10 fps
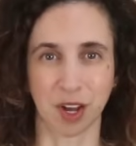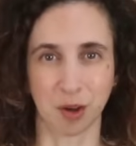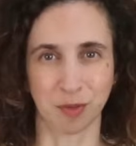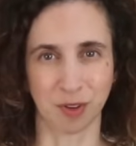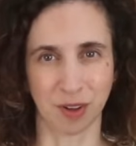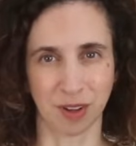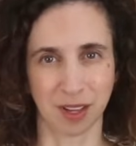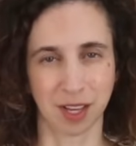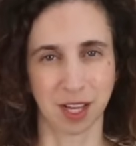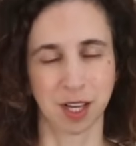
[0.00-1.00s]
helpful,
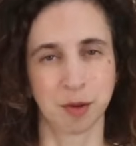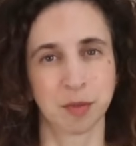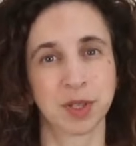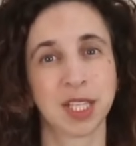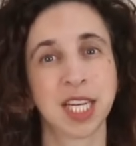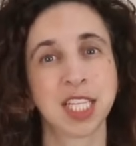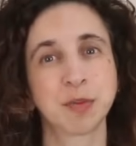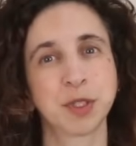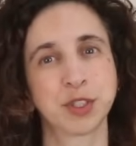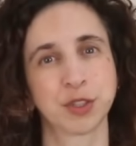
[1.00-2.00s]

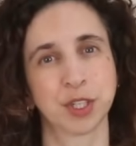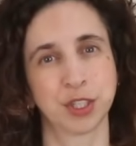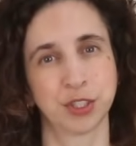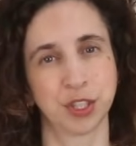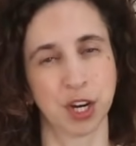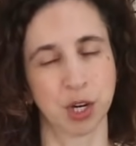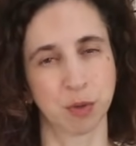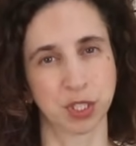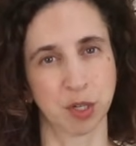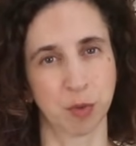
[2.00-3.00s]
please be sure to share it
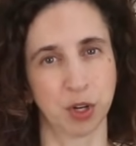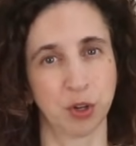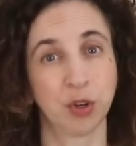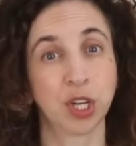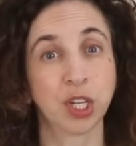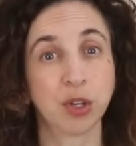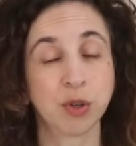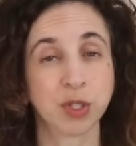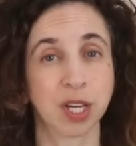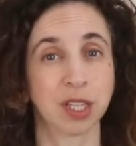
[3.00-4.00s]
with someone who could
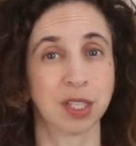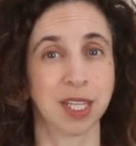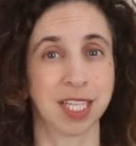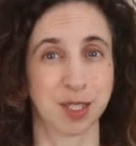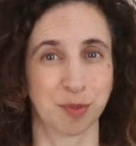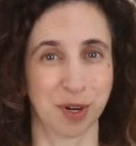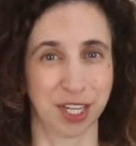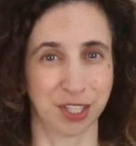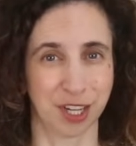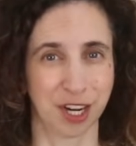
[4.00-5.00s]
use a little
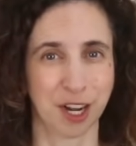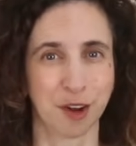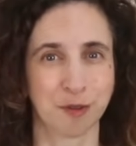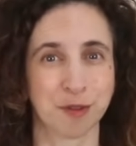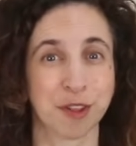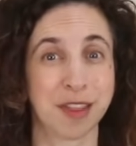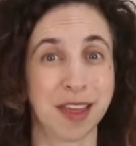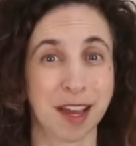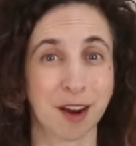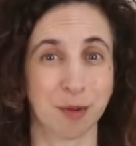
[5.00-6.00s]
inspiration for
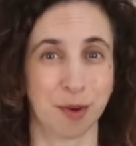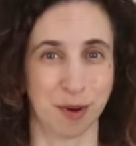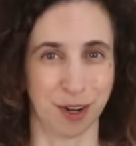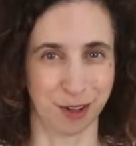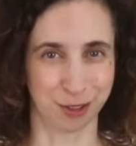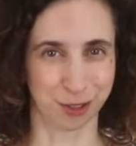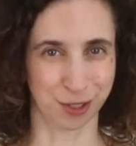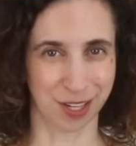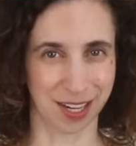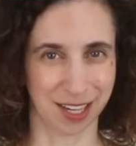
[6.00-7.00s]
their bone health
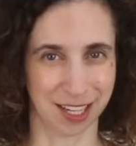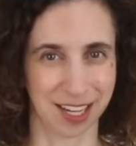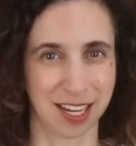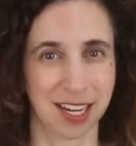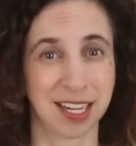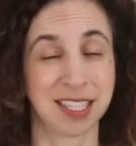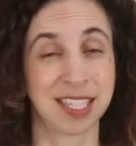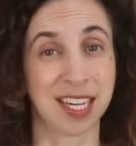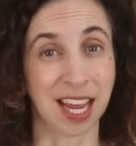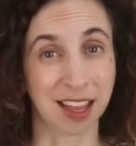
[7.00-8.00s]
journey.
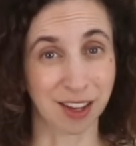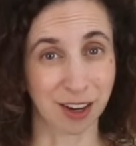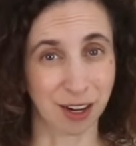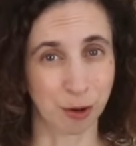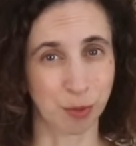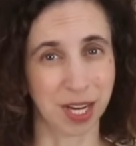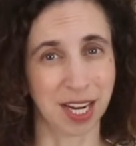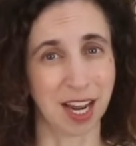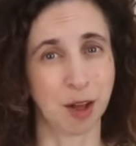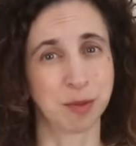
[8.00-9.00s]
Together, we
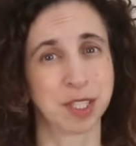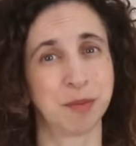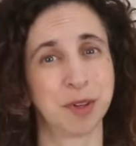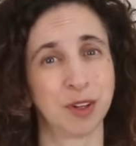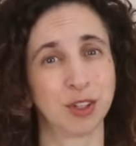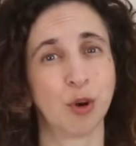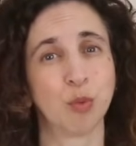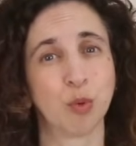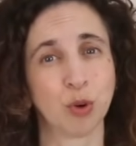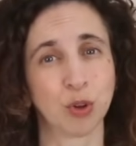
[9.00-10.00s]
can help to build a
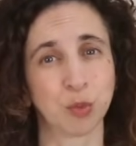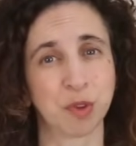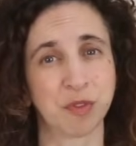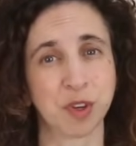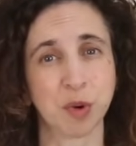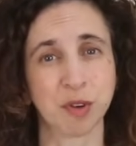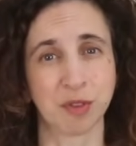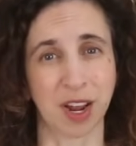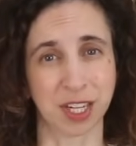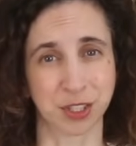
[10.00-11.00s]
world with fewer
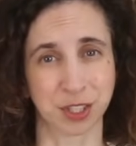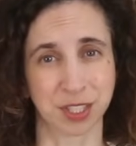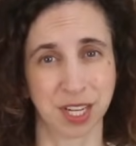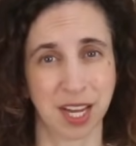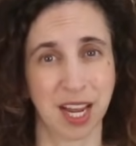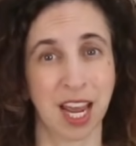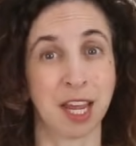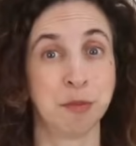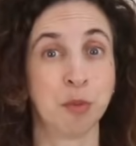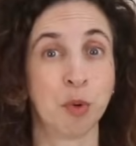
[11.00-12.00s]
fractures
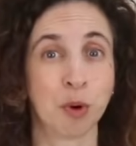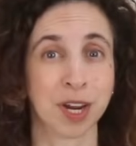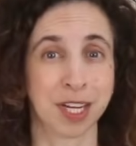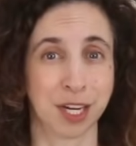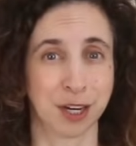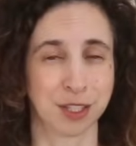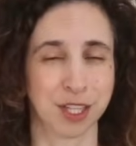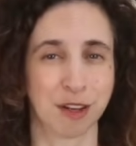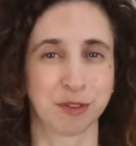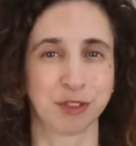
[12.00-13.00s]
and more years
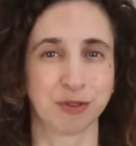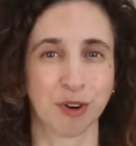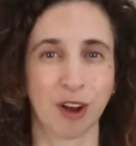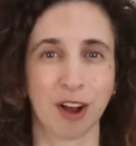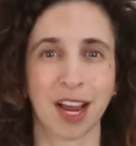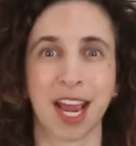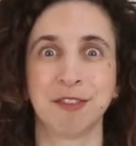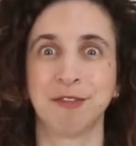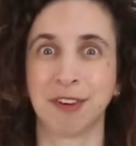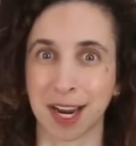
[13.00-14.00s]
of strong
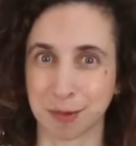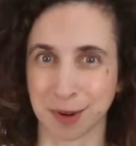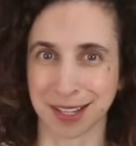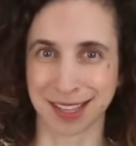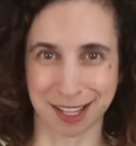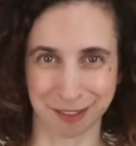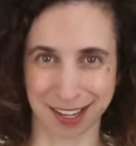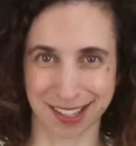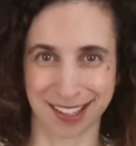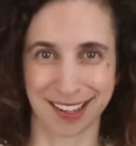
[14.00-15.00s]
and vibrant
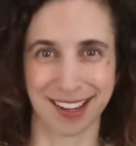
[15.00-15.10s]
living.